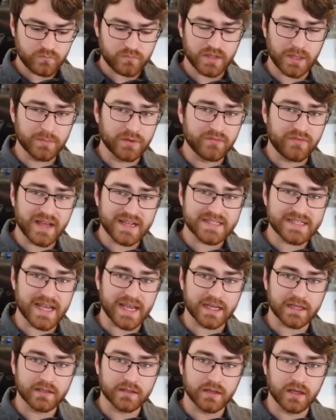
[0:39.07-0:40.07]
I'm a vet
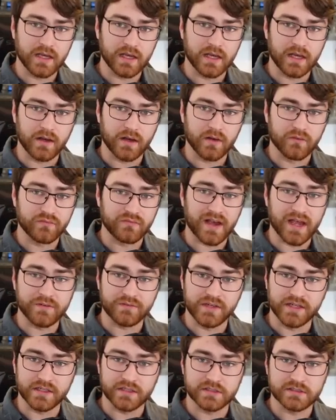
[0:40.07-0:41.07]
tech of 5
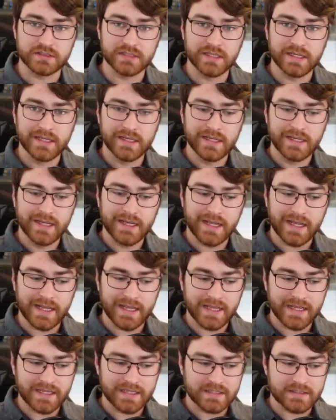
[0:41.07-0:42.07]
years.
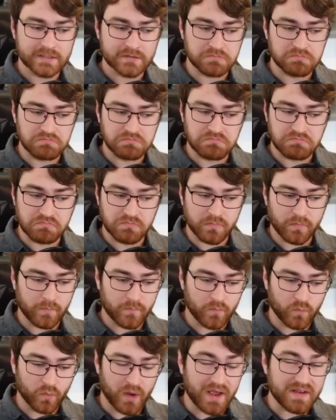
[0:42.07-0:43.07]
And
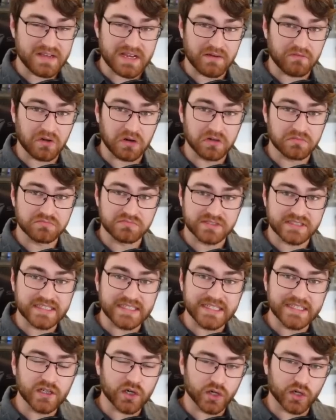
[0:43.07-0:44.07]
I'd never
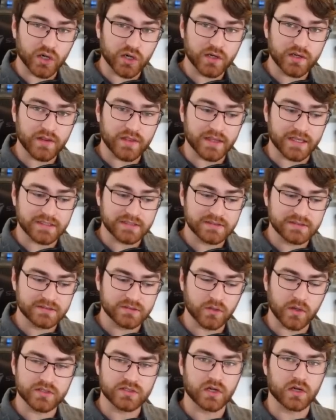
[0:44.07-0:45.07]
seen or heard of this,
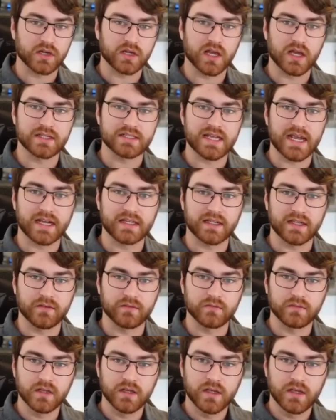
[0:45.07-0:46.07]
so I started
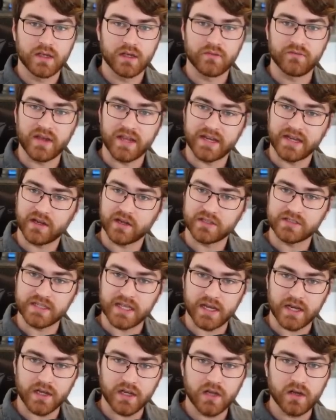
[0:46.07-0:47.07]
contacting veterinarians
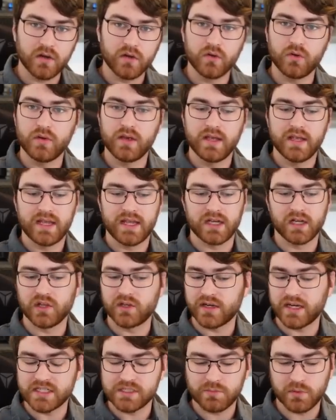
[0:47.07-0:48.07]
that I know and
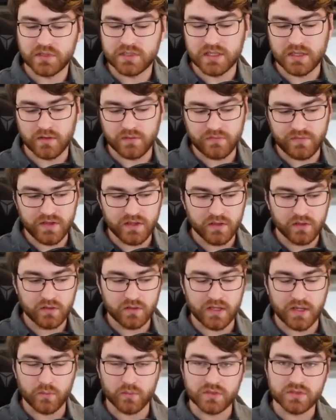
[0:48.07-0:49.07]
other experts in the field,
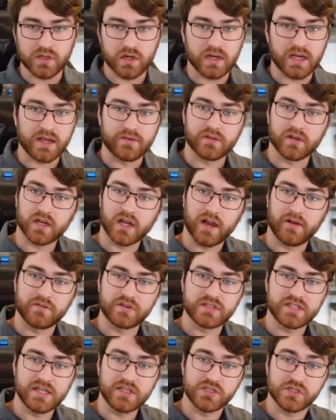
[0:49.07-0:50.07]
and we started having a
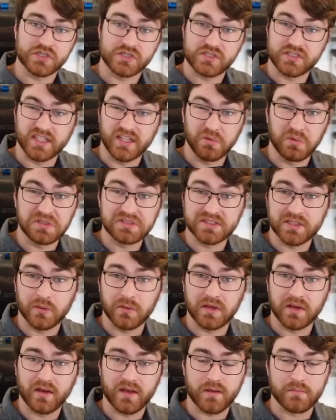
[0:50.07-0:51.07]
conversation, see what's
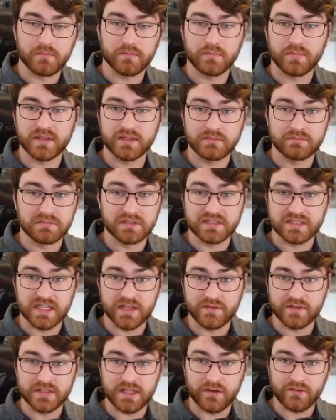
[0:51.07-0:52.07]
going on, see
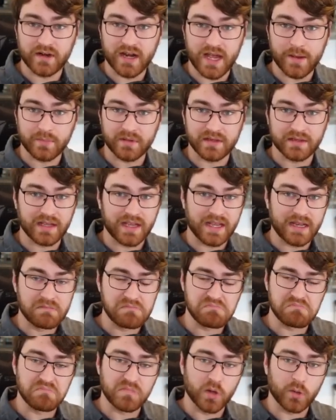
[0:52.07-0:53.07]
if it ever happened,
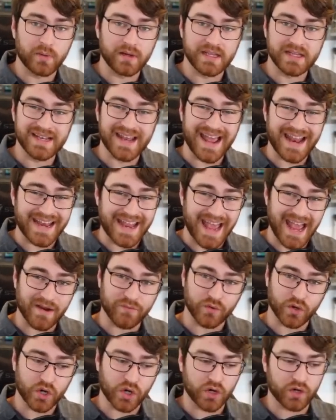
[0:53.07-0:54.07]
and nobody had
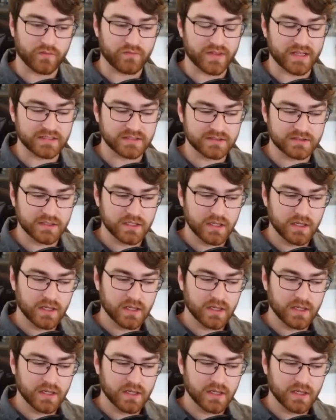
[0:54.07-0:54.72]
ever heard of this.